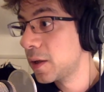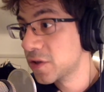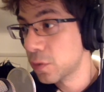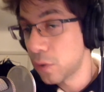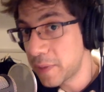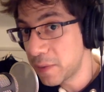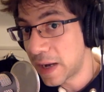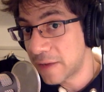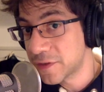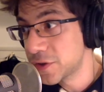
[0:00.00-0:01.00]
So what
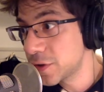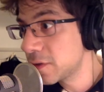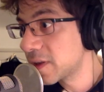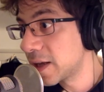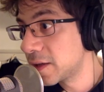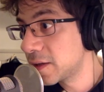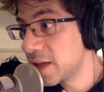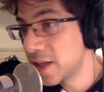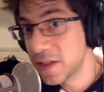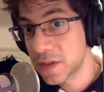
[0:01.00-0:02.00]
people have to do then
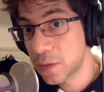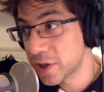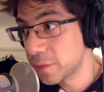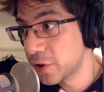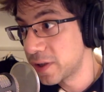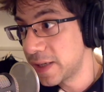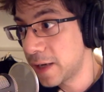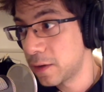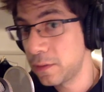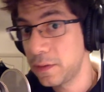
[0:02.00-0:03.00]
is, which I'm doing
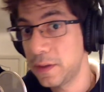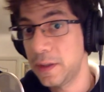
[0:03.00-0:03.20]
now,